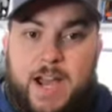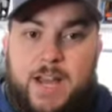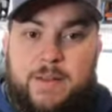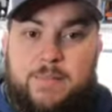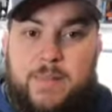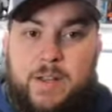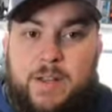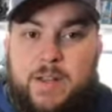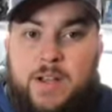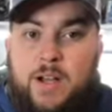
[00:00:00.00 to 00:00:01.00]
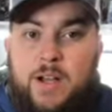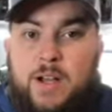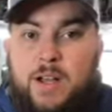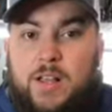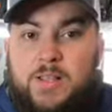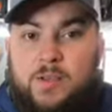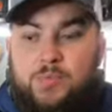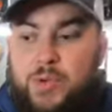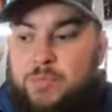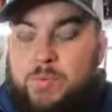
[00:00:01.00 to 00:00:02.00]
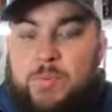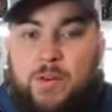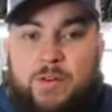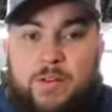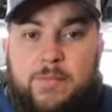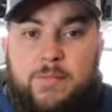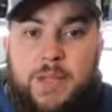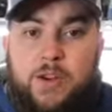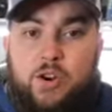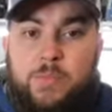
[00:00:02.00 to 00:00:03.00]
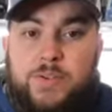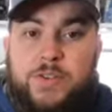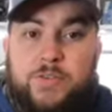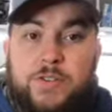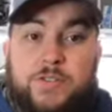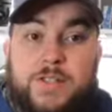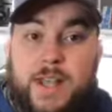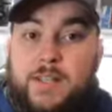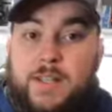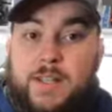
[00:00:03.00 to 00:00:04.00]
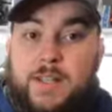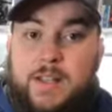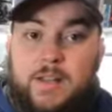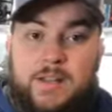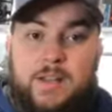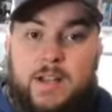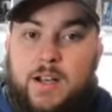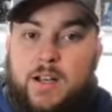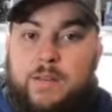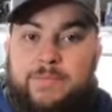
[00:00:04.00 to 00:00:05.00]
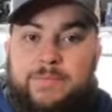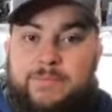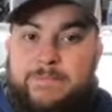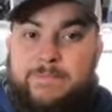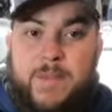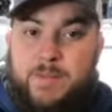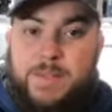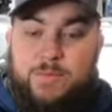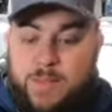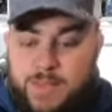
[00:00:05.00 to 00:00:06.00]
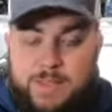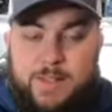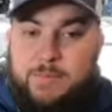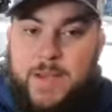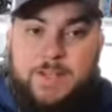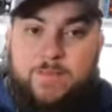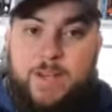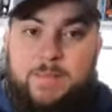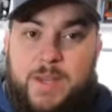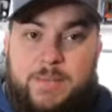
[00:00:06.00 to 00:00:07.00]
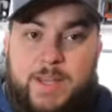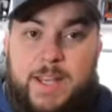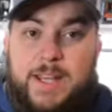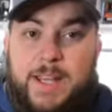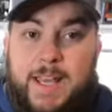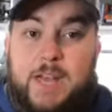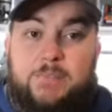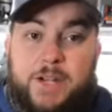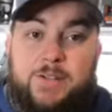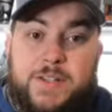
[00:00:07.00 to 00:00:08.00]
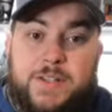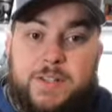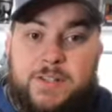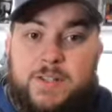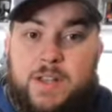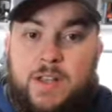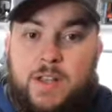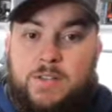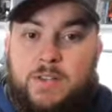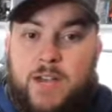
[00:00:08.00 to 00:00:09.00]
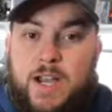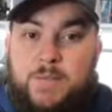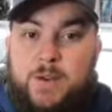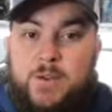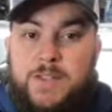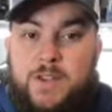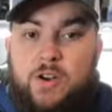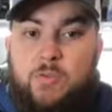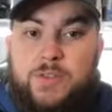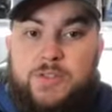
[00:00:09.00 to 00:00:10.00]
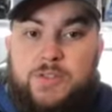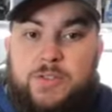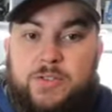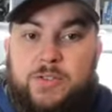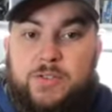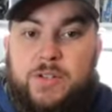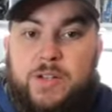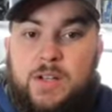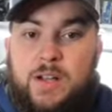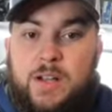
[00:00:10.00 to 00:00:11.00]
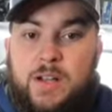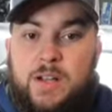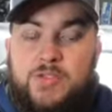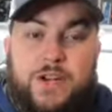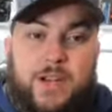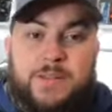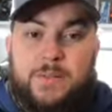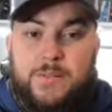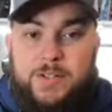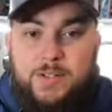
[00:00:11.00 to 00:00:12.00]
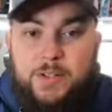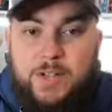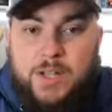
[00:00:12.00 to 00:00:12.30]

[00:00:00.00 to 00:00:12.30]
I am also a big proponent of being open to a new technique. Maybe this way isn't the best way. Maybe I can get better results. So I'm always open to trying something new.